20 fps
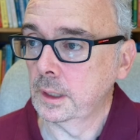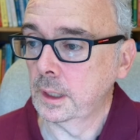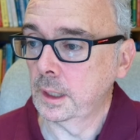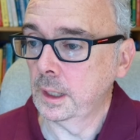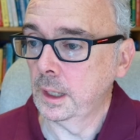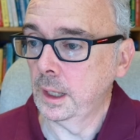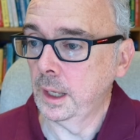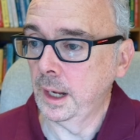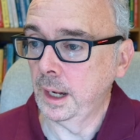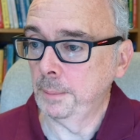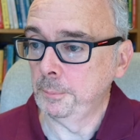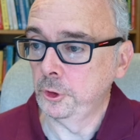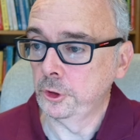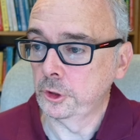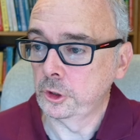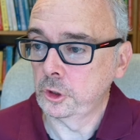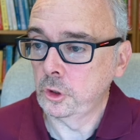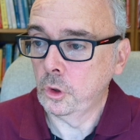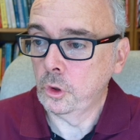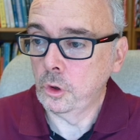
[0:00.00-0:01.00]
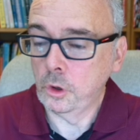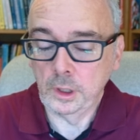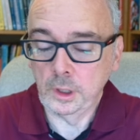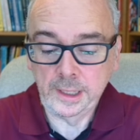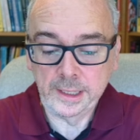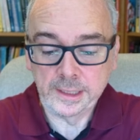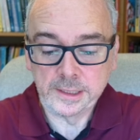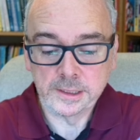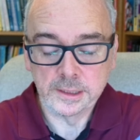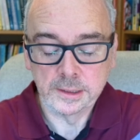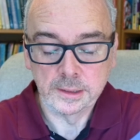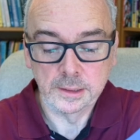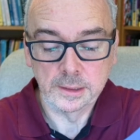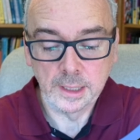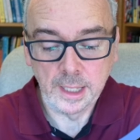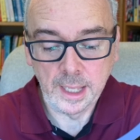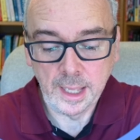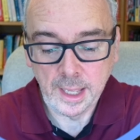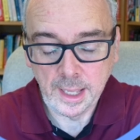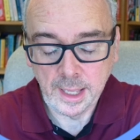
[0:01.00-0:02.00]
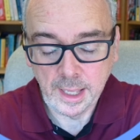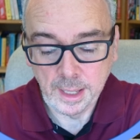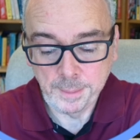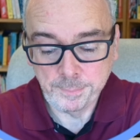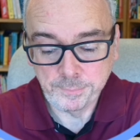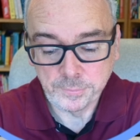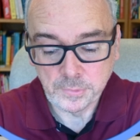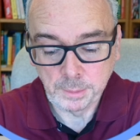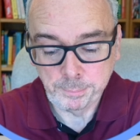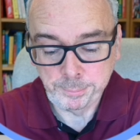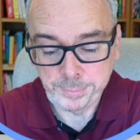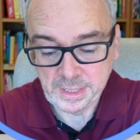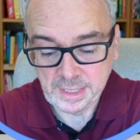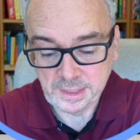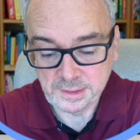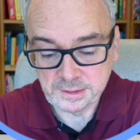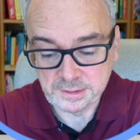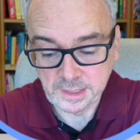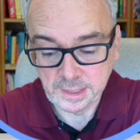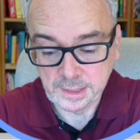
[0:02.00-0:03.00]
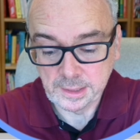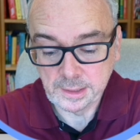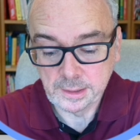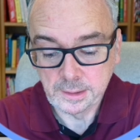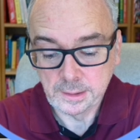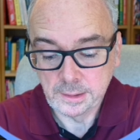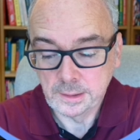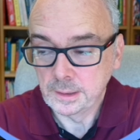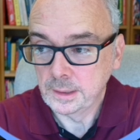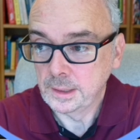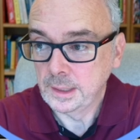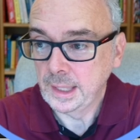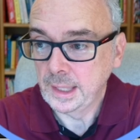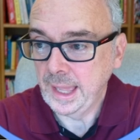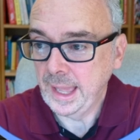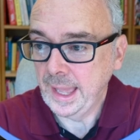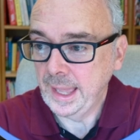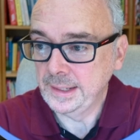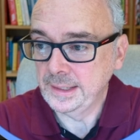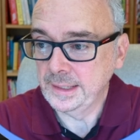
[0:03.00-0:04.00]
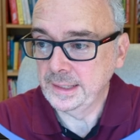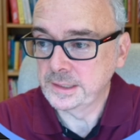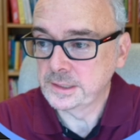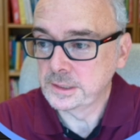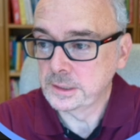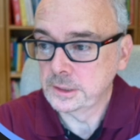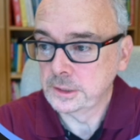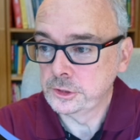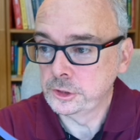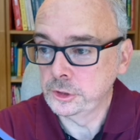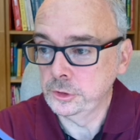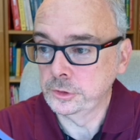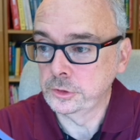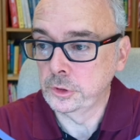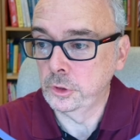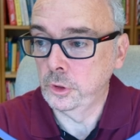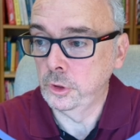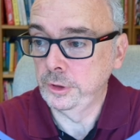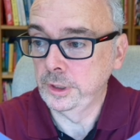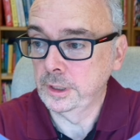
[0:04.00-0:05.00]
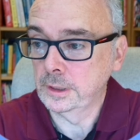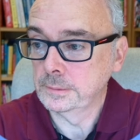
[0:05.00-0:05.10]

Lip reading: and I'm going to call it Basic Edit Tutorial.